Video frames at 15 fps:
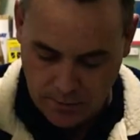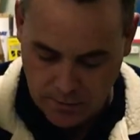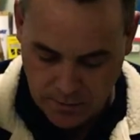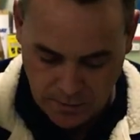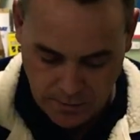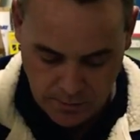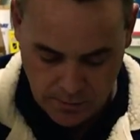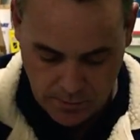
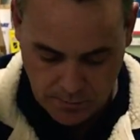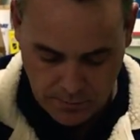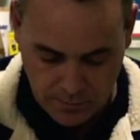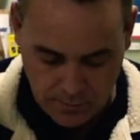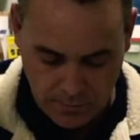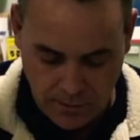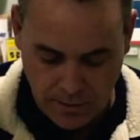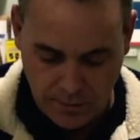Okay,
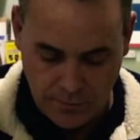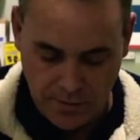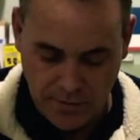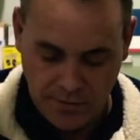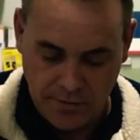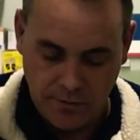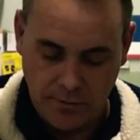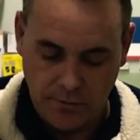now
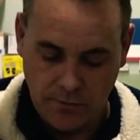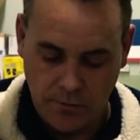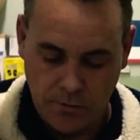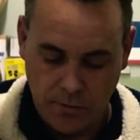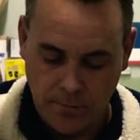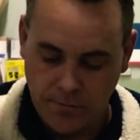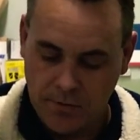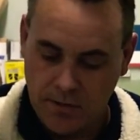these
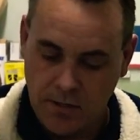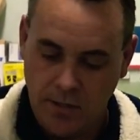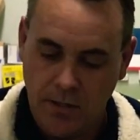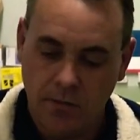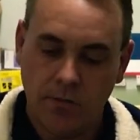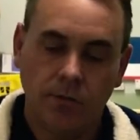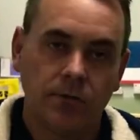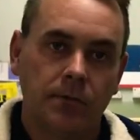types of
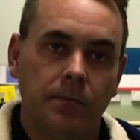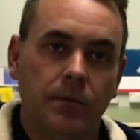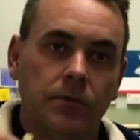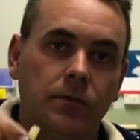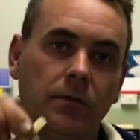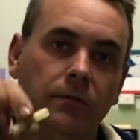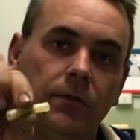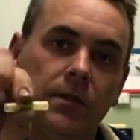connections, I'm not
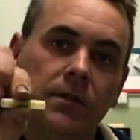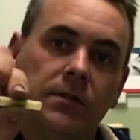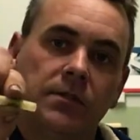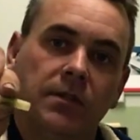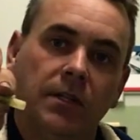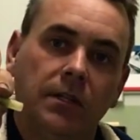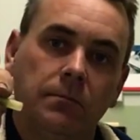sure if you can see